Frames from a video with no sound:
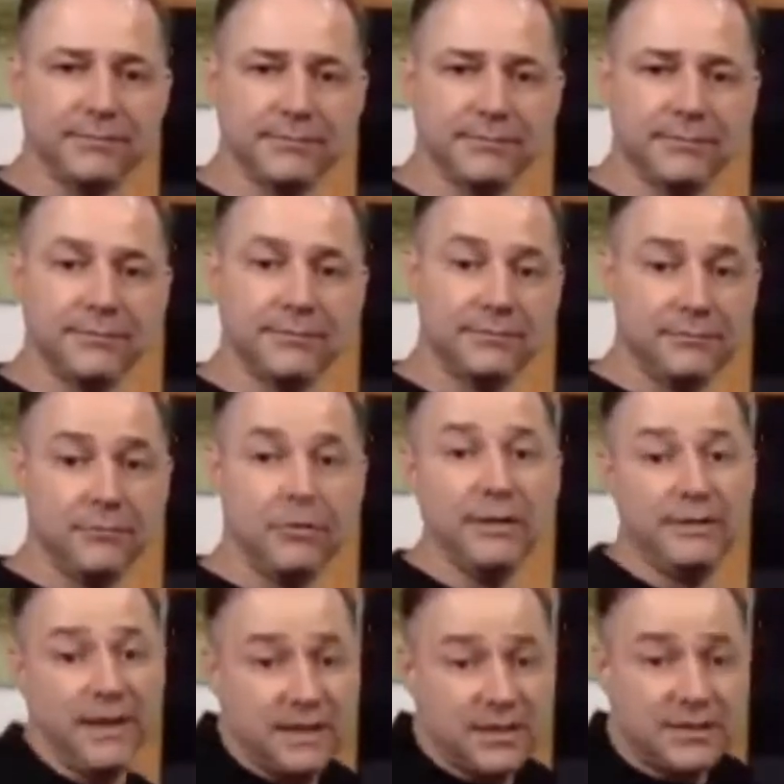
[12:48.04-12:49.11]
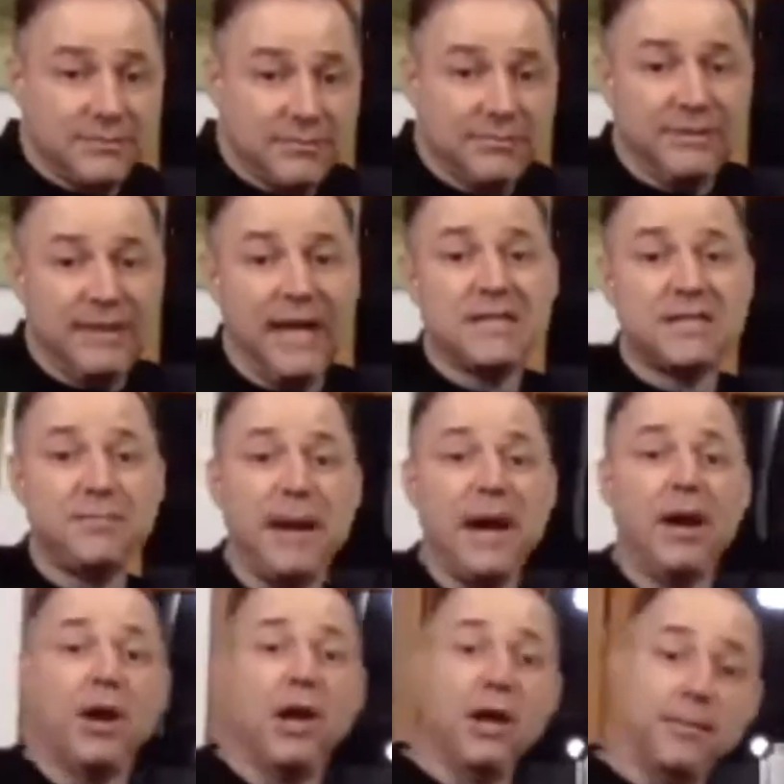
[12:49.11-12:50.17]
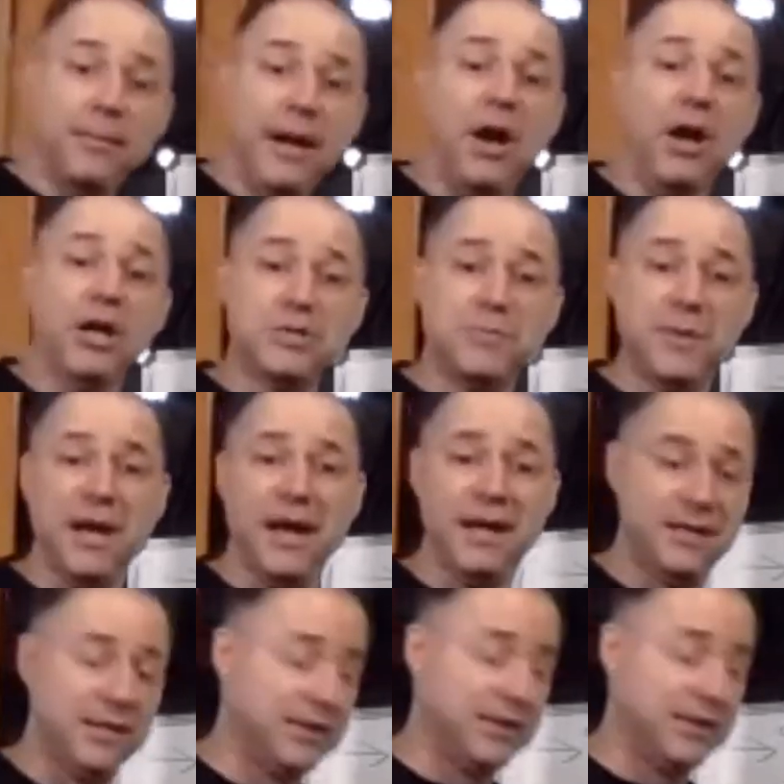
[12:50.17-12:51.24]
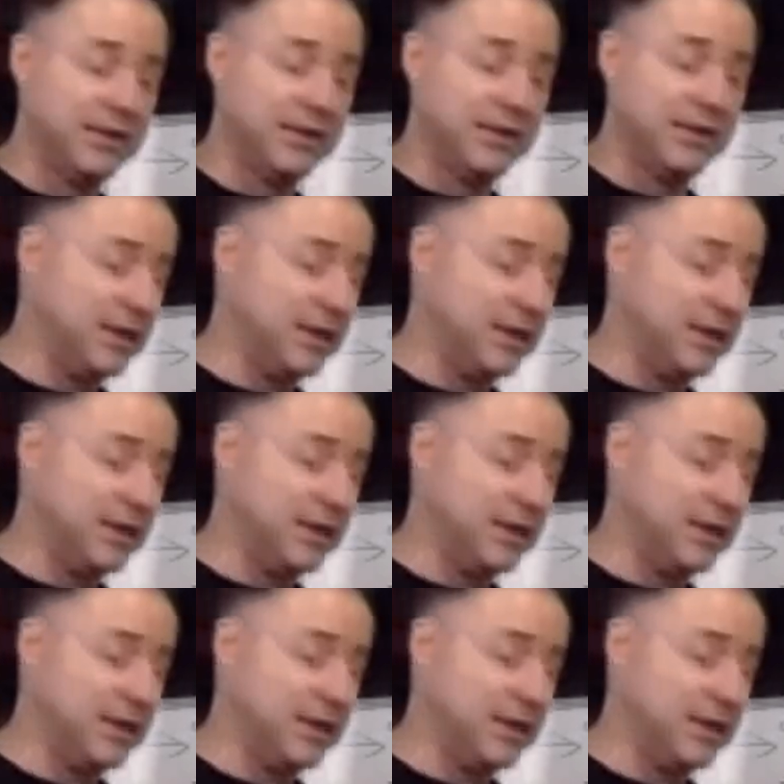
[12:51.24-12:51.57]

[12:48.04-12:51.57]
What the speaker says: right? That's the biology behind it. So now,